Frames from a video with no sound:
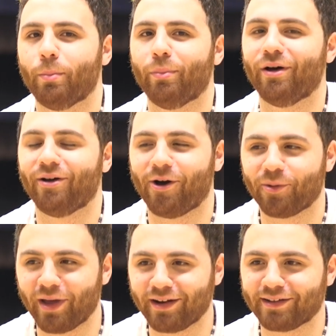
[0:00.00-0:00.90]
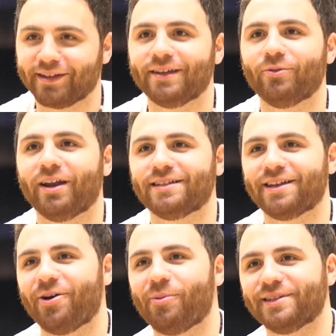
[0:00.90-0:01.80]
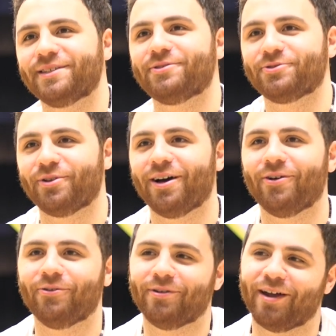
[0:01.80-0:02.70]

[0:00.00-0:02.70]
But automatically, when I say, oh, I'm gonna sit this one out,